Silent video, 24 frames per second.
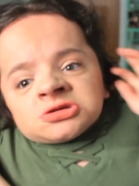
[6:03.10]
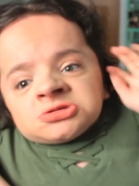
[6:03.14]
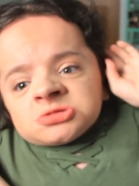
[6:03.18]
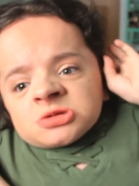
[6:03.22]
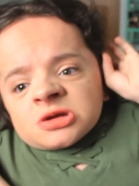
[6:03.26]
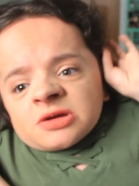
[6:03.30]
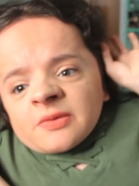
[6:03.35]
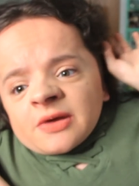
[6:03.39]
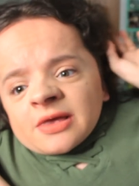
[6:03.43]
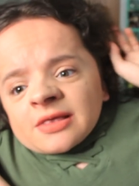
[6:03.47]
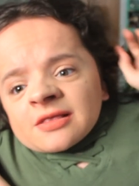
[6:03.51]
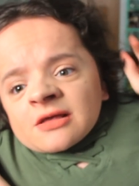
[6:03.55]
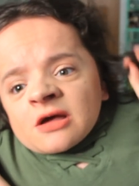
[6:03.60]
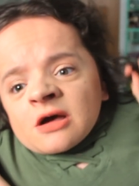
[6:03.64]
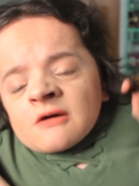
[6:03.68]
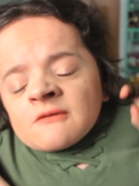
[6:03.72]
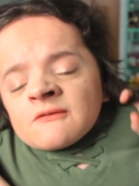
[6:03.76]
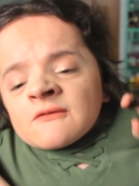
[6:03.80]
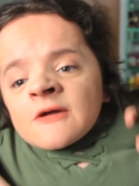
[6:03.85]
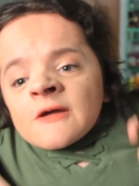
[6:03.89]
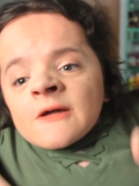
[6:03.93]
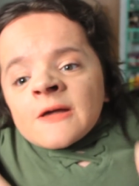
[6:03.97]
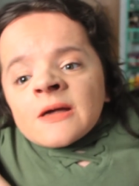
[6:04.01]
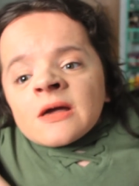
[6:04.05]
treat
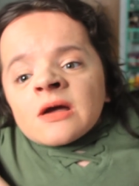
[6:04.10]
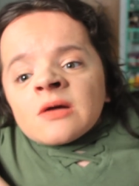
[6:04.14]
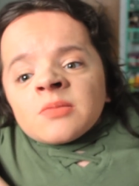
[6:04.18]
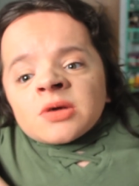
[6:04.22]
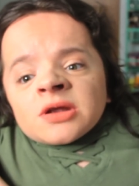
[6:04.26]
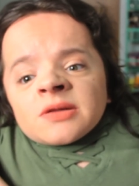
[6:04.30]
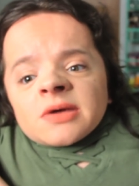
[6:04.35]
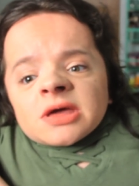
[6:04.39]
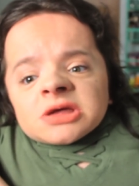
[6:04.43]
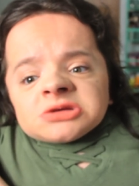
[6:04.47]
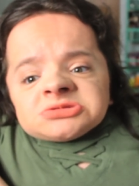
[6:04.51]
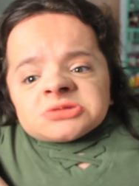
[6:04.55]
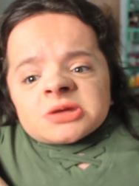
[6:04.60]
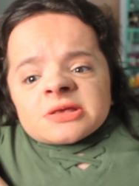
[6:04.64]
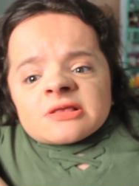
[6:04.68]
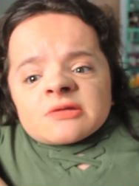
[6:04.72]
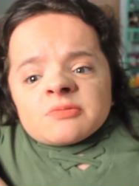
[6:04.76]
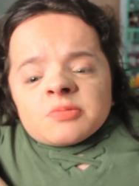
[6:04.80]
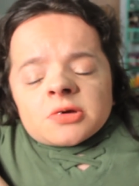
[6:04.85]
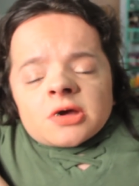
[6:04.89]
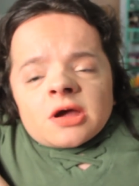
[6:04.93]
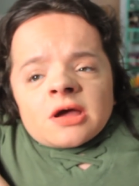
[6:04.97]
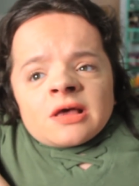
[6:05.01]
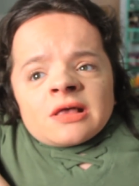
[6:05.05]
myself. But I'm actually
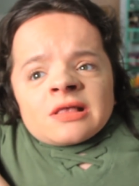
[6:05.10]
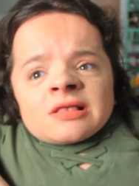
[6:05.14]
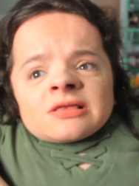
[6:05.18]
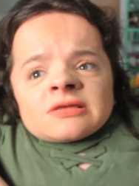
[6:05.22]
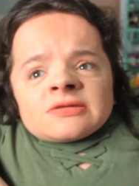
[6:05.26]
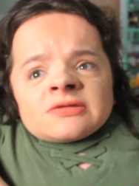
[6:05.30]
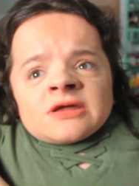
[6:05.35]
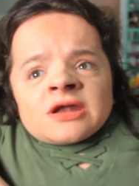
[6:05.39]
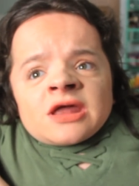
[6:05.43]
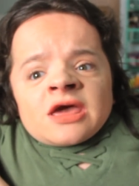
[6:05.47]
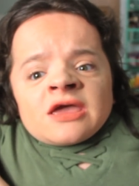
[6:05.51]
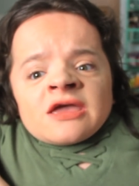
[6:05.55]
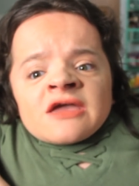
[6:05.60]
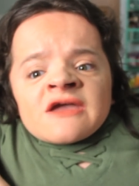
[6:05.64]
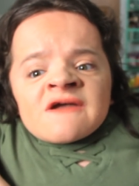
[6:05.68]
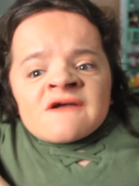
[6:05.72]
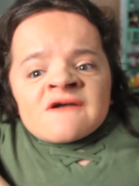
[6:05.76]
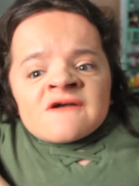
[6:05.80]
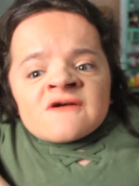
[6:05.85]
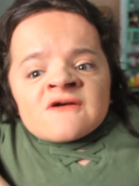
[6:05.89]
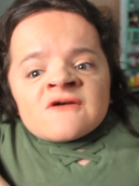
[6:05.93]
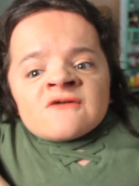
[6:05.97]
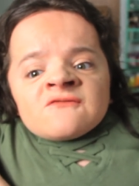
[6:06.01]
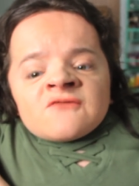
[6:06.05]
surprised that I
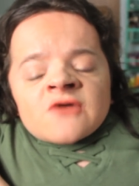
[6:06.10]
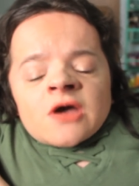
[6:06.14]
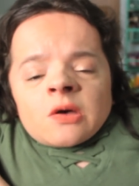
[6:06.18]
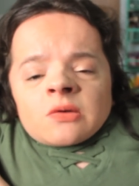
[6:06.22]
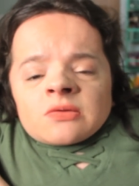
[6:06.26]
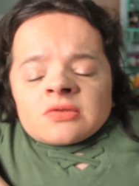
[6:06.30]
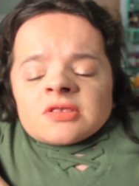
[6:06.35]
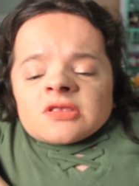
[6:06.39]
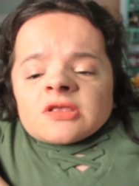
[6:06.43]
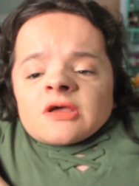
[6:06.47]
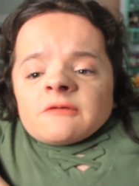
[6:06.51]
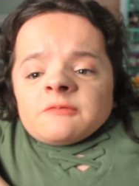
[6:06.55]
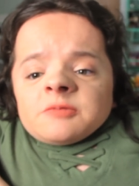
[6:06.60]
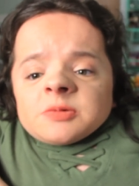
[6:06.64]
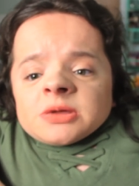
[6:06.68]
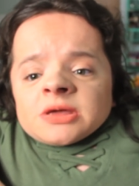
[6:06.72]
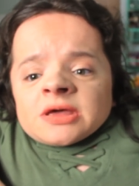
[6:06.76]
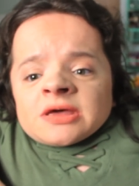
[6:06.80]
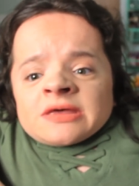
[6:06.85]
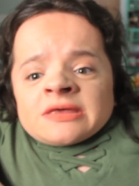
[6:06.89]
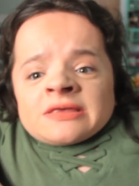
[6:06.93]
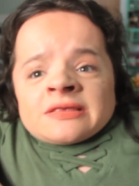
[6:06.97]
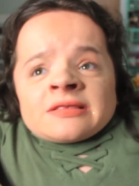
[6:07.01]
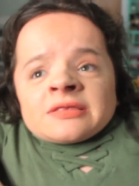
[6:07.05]
found stuff
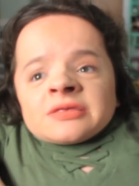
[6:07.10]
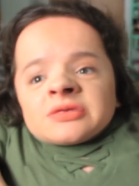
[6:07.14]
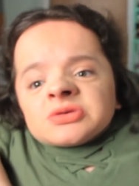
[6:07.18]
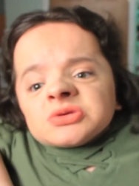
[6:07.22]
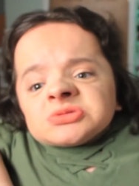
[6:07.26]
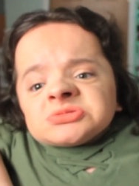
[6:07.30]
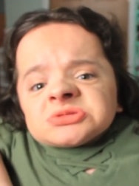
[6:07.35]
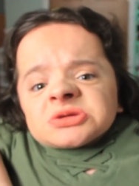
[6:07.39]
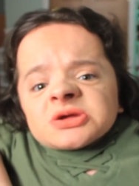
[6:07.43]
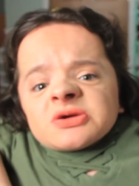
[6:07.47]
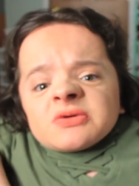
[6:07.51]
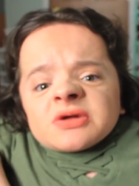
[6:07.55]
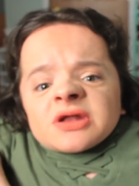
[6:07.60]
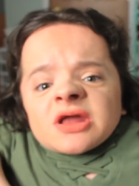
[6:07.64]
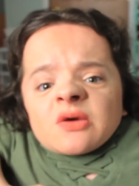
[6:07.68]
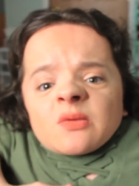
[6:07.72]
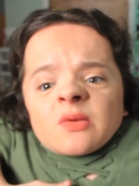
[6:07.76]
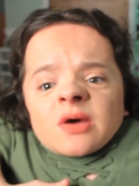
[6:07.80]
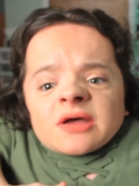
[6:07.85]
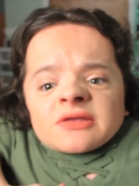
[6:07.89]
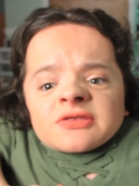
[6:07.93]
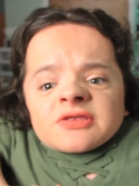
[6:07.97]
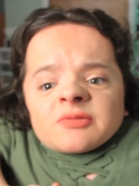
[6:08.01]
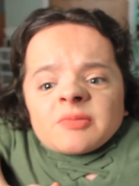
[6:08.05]
because usually when I
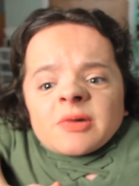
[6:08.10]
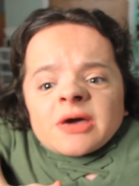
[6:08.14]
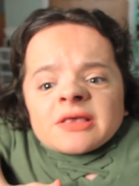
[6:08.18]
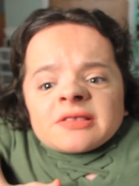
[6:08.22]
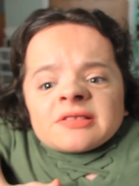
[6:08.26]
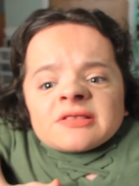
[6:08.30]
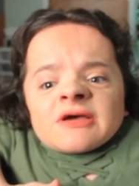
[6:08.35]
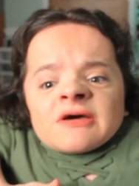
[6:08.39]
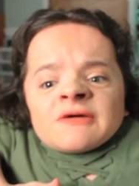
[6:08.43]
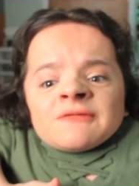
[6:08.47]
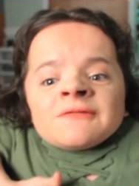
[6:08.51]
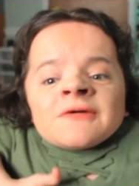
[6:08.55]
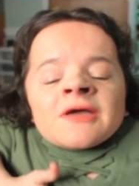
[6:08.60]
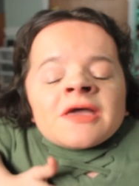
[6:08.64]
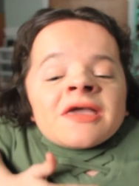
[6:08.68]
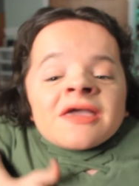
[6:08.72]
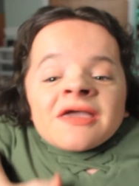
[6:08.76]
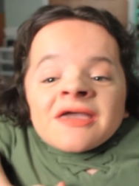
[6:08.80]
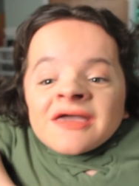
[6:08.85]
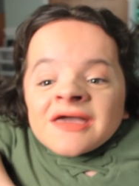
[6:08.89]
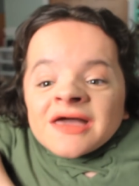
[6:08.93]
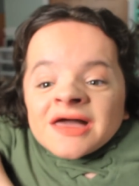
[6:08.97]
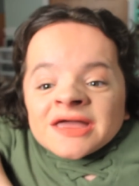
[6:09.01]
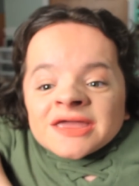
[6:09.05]
want to buy stuff,
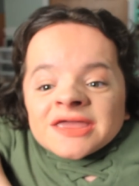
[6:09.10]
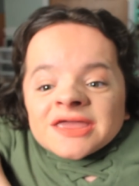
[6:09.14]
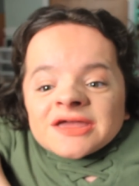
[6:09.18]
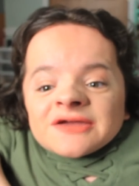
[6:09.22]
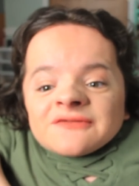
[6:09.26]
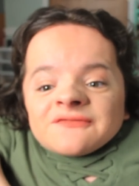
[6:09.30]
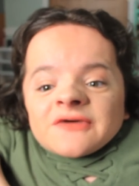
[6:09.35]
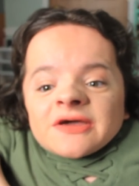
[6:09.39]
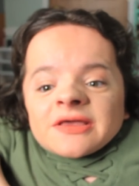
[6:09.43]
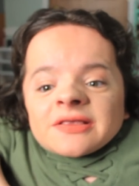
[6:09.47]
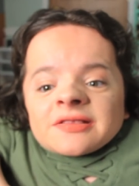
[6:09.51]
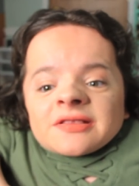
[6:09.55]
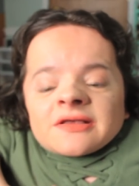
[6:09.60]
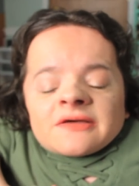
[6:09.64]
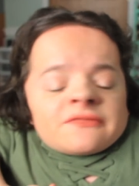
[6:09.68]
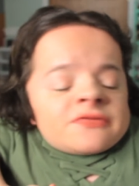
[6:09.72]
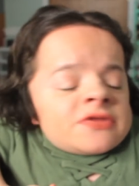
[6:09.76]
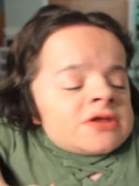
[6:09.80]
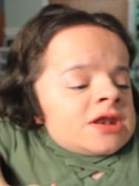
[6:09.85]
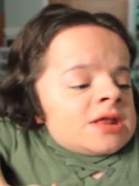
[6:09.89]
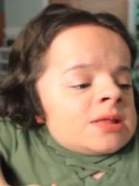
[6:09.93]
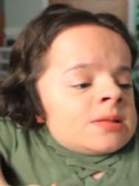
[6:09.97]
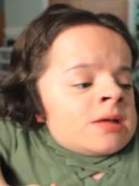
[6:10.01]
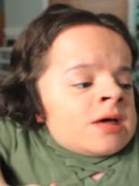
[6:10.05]
I can't find stuff
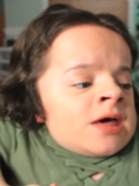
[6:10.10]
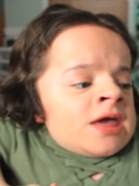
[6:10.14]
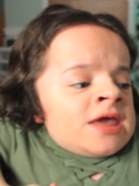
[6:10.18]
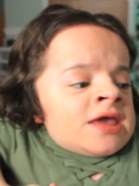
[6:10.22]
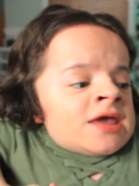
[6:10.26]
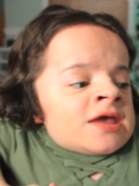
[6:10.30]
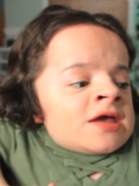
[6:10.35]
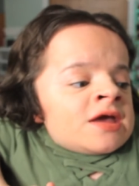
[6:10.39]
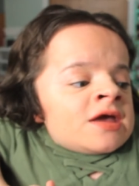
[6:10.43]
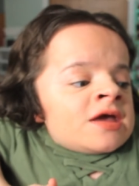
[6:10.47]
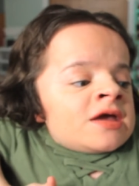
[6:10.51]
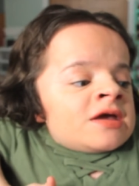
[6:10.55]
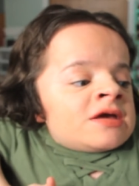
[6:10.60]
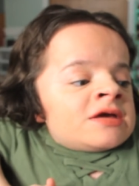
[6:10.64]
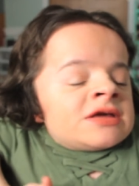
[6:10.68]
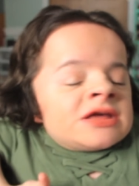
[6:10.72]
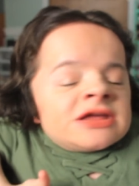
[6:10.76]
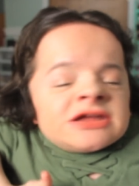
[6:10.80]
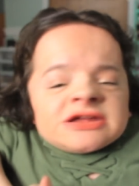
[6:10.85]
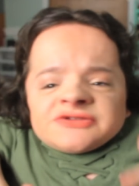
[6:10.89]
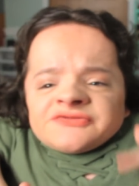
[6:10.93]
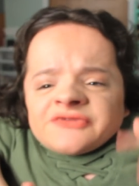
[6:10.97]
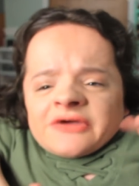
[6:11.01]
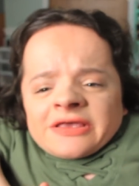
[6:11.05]
that I like
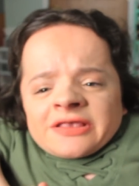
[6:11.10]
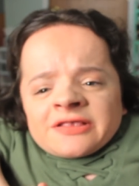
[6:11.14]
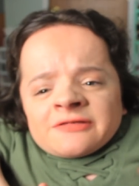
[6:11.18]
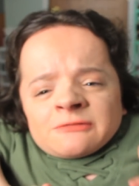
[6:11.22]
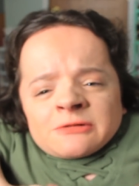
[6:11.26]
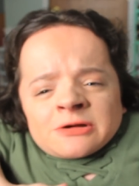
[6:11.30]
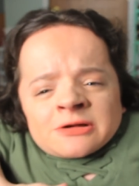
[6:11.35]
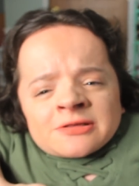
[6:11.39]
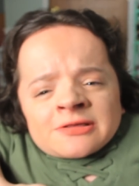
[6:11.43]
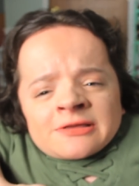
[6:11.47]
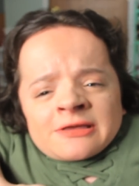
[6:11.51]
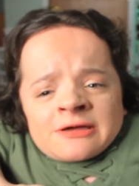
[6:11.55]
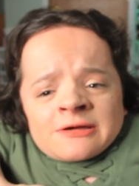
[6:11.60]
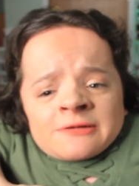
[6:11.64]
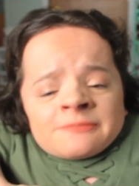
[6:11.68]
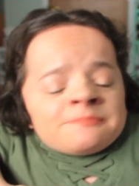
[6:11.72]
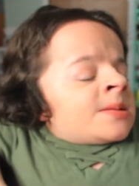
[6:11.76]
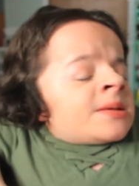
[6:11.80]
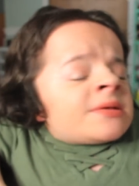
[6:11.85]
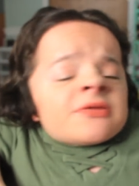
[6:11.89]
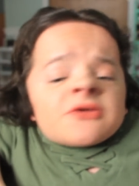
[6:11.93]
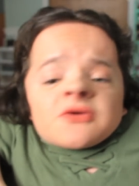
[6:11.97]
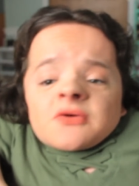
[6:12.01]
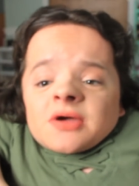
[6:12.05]
and vice versa.
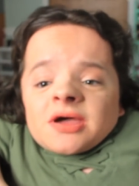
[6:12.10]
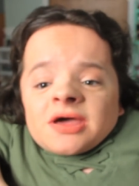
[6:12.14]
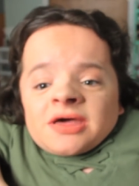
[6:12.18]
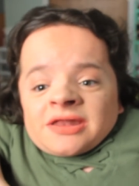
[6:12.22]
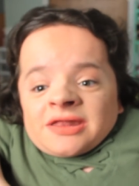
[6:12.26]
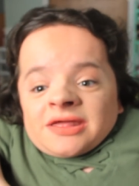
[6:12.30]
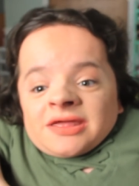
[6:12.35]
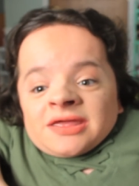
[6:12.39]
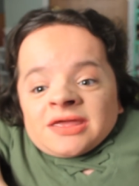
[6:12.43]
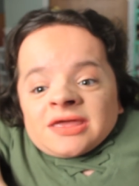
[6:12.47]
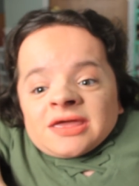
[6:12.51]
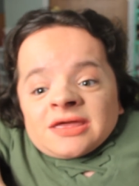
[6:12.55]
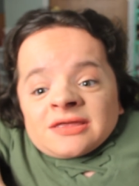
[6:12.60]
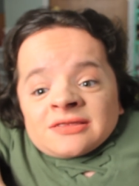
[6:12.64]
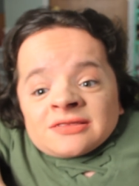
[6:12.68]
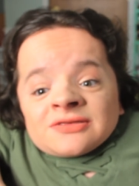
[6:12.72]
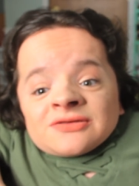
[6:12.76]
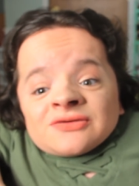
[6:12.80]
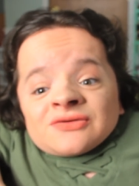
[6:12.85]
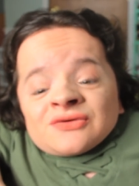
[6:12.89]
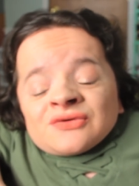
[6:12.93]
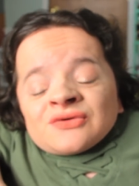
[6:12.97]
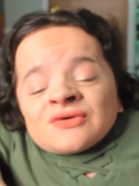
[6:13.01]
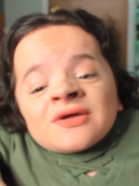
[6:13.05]
Let's go ahead and get
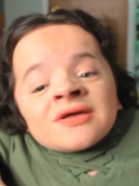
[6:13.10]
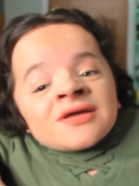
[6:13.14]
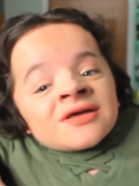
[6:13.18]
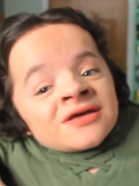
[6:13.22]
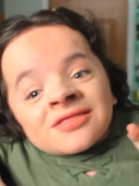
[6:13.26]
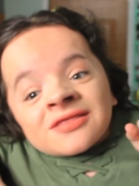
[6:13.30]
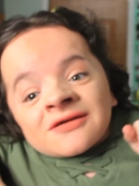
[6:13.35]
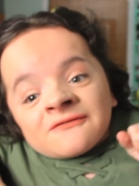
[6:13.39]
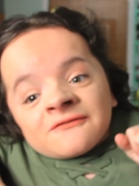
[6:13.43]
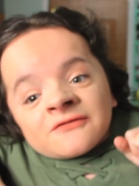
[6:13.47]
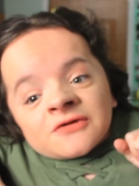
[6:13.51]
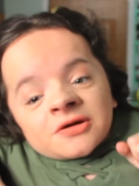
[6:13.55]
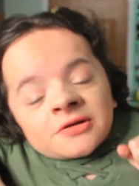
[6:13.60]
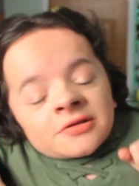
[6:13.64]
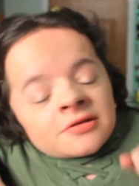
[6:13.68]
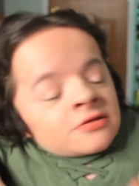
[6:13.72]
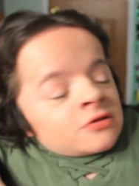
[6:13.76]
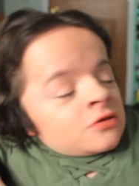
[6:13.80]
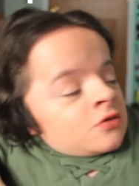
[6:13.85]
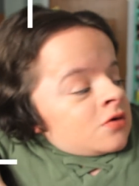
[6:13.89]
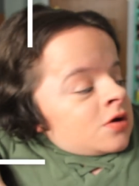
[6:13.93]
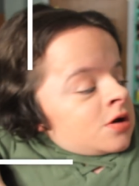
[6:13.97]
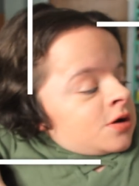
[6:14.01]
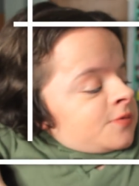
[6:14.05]
into the first
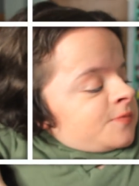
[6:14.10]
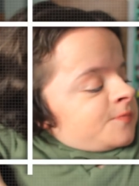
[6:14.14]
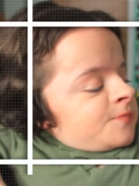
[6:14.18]
store.